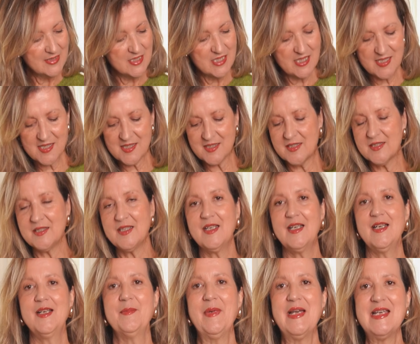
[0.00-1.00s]
Just
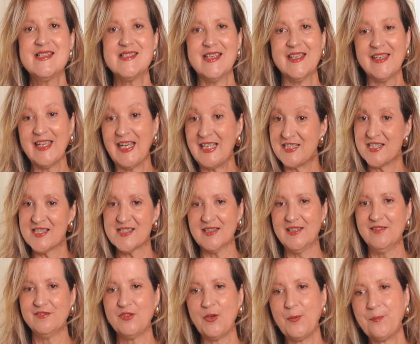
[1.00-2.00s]
amazing. I just
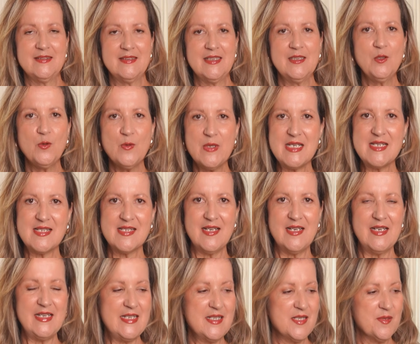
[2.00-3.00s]
love. The
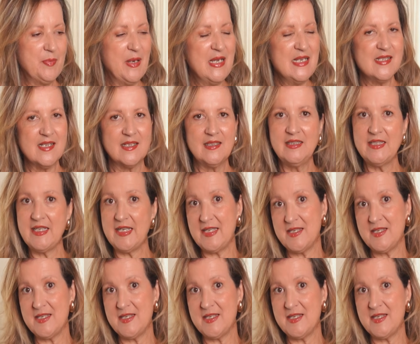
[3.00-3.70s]
Louisa is basically